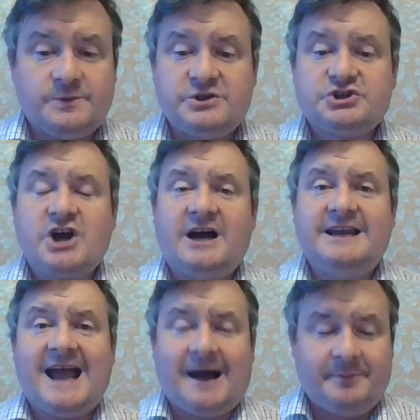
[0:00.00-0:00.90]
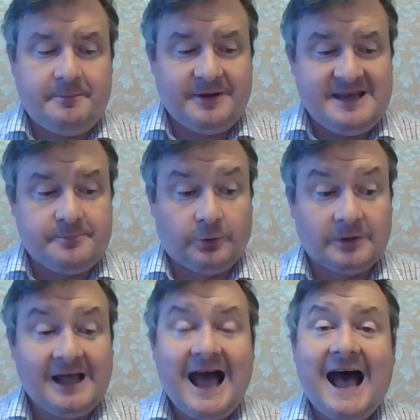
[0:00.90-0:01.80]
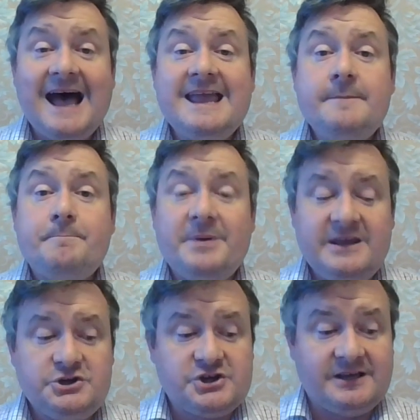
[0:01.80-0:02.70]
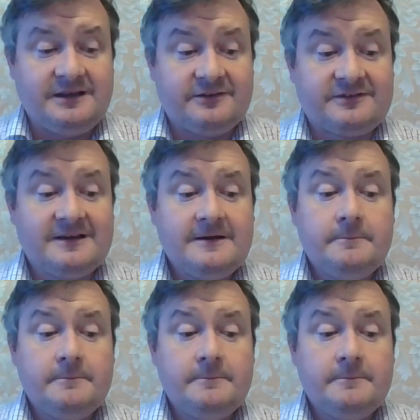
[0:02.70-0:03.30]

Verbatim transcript: with Shiny Happy People? A. Bee Gees.